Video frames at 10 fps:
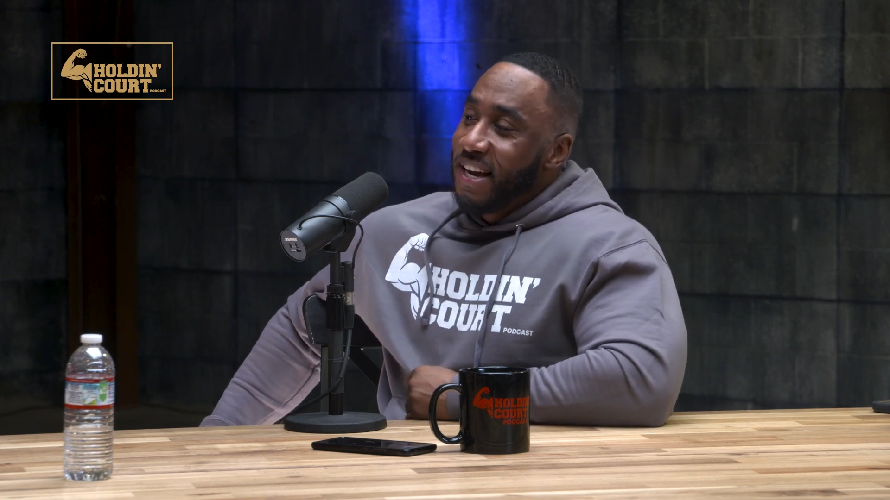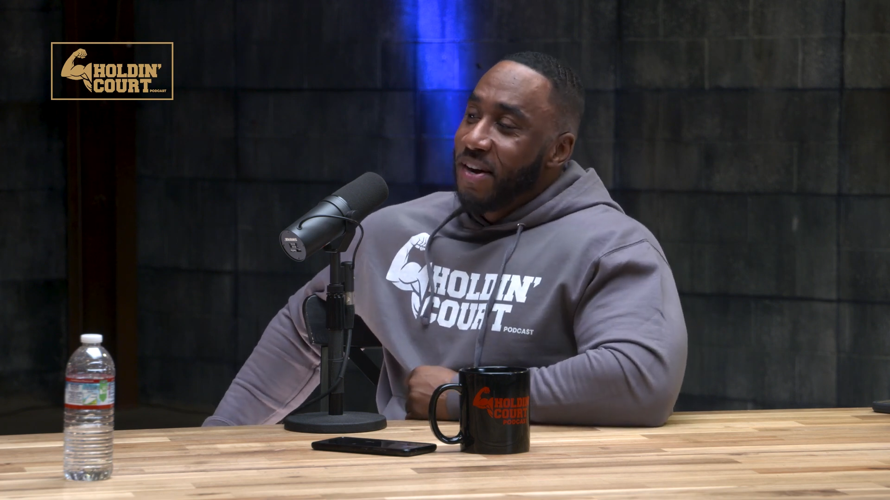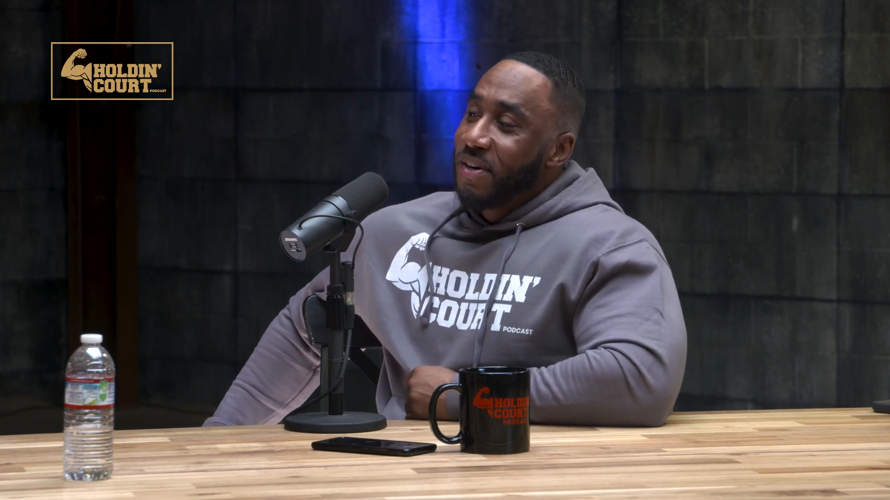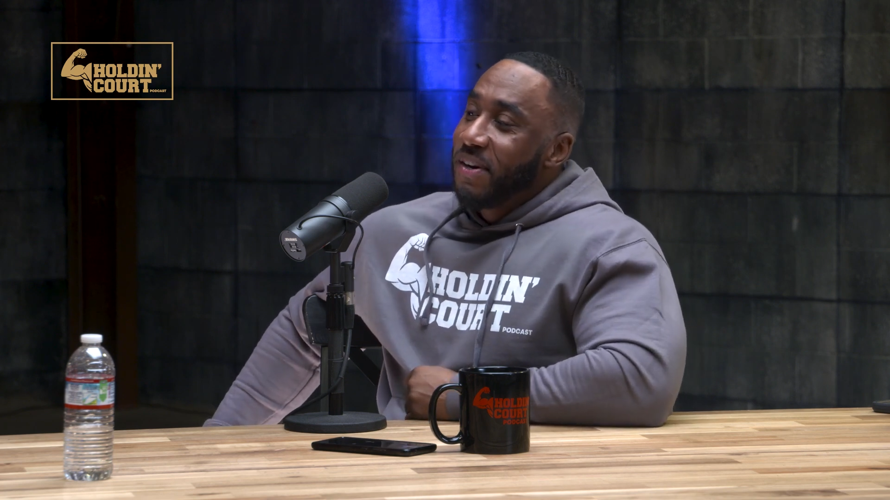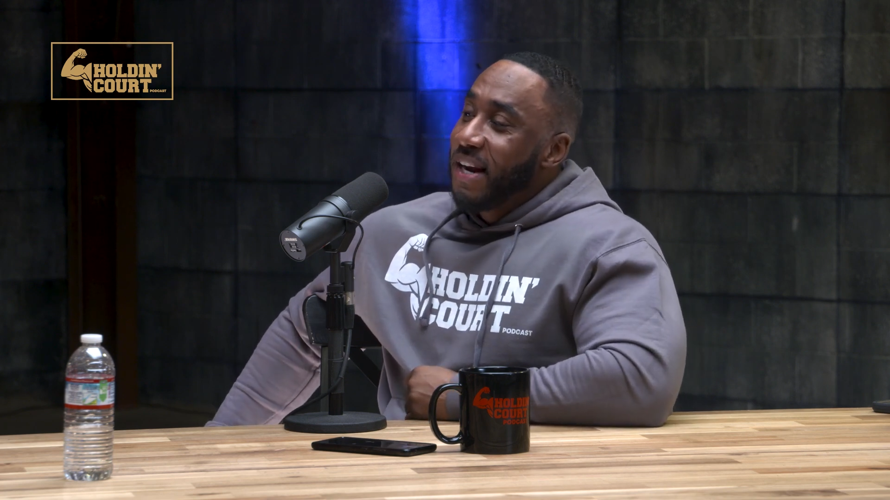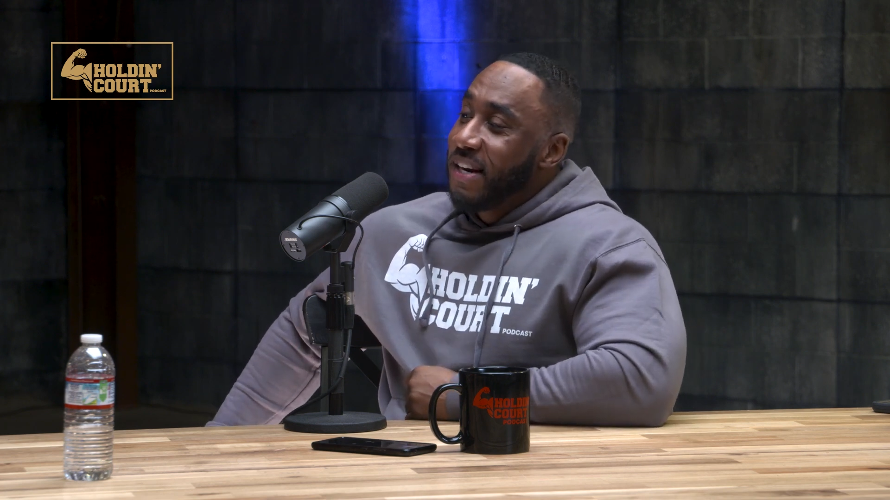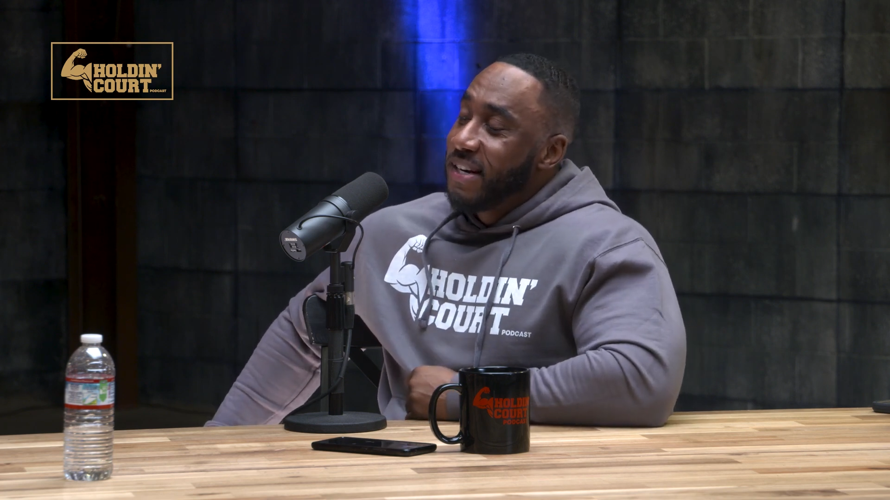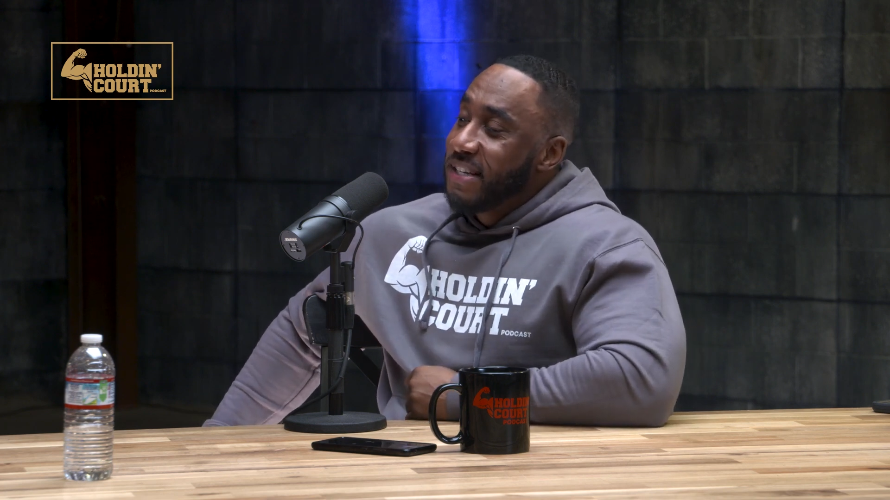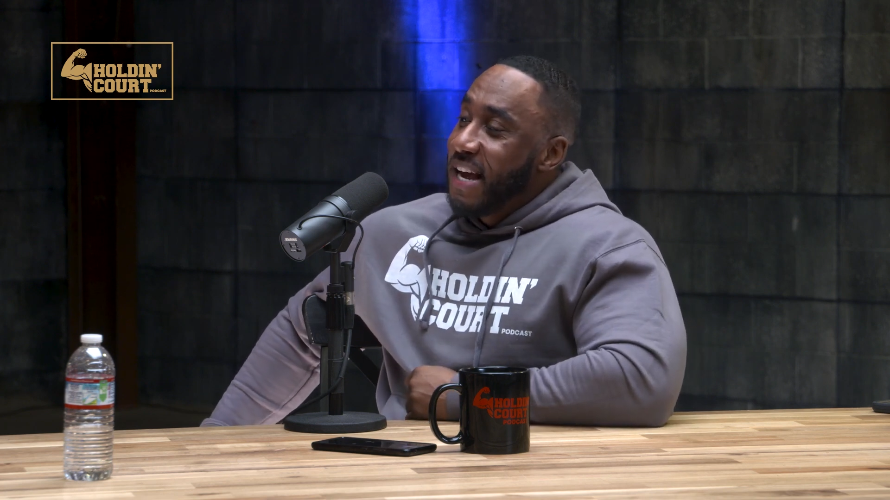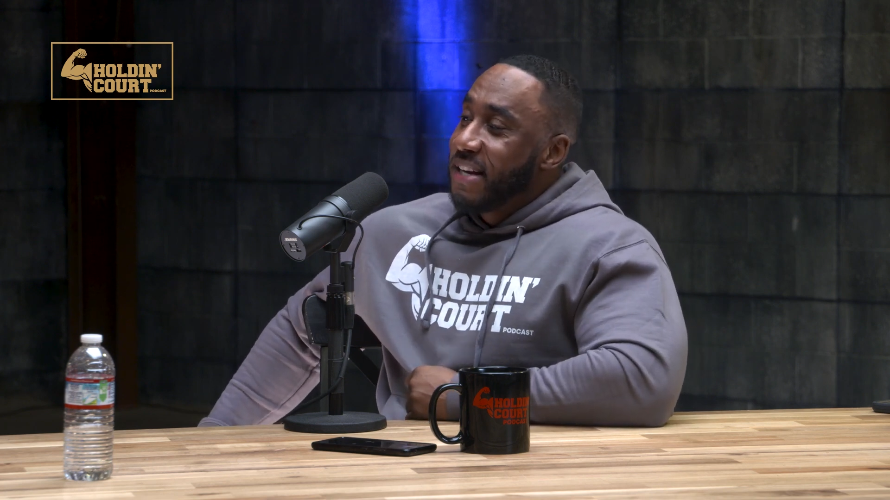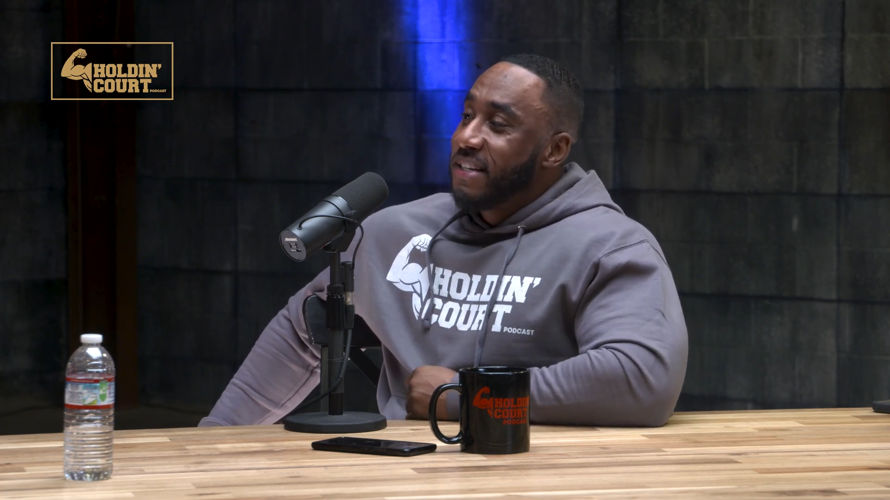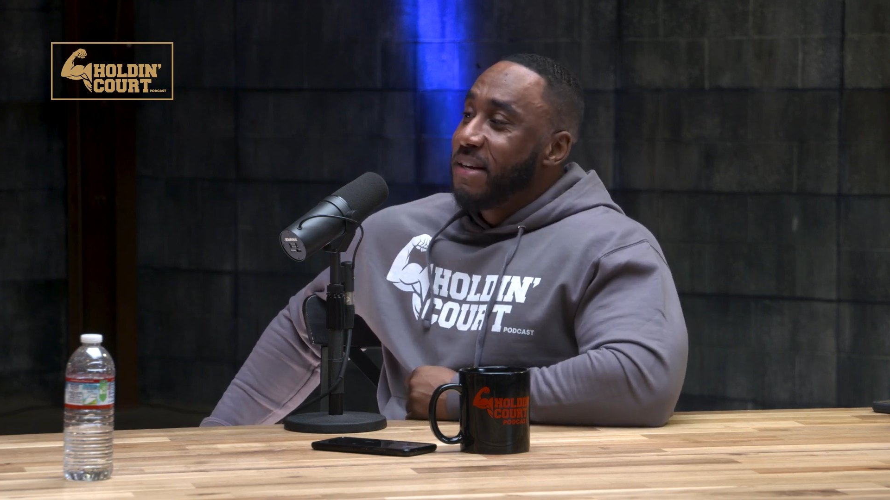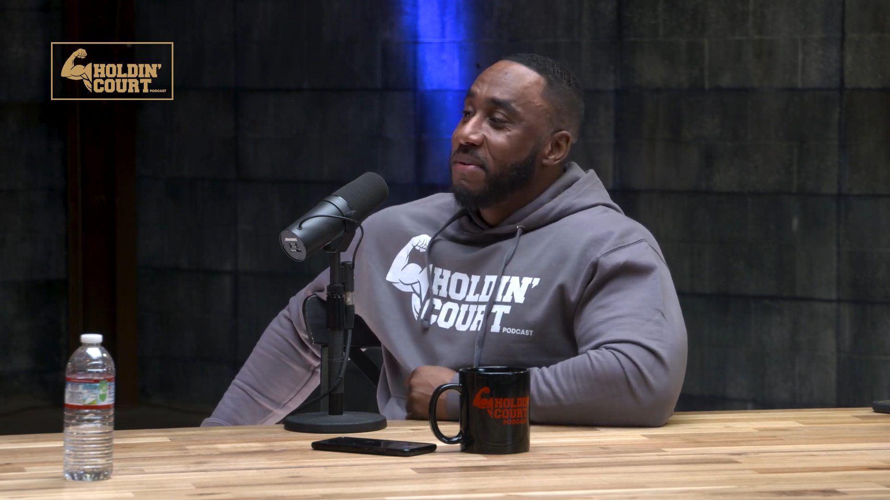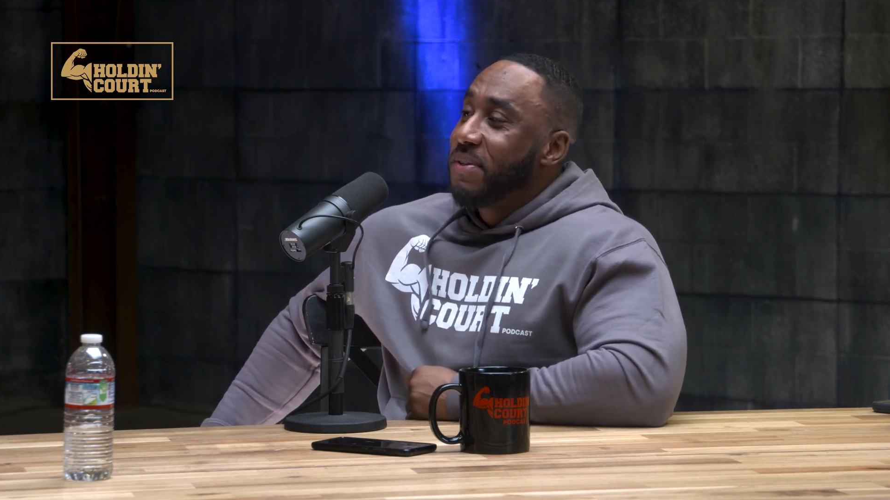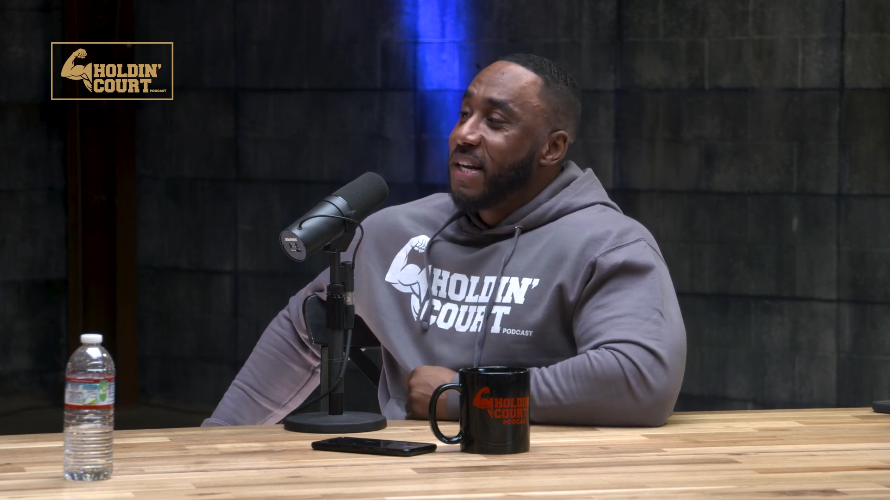Y'all go down there tag
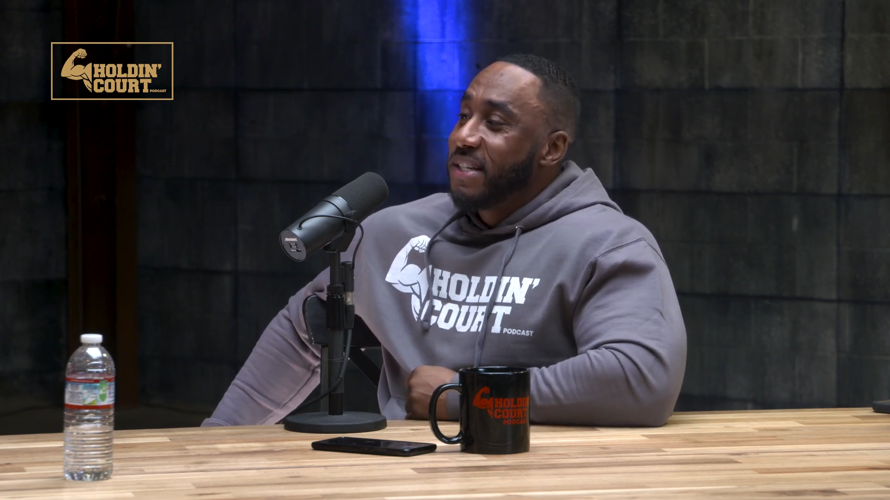team, do that